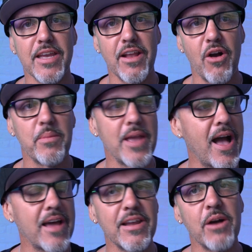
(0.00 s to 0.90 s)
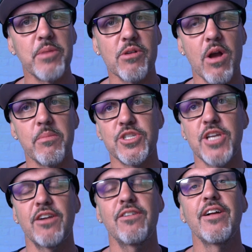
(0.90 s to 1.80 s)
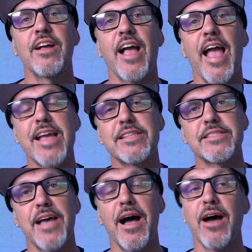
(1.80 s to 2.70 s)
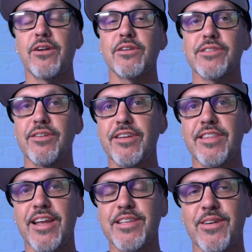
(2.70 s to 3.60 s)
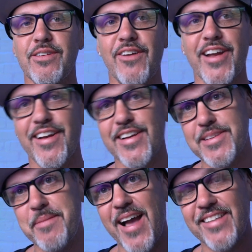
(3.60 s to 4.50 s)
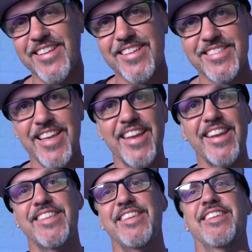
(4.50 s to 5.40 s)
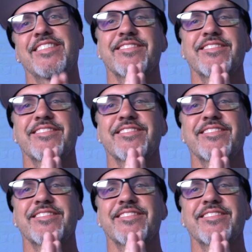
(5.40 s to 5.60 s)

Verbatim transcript: can help me out and help me grow my channel. And, uh, and I'll see you in the next one. All right, guys, I'm out. Take it easy.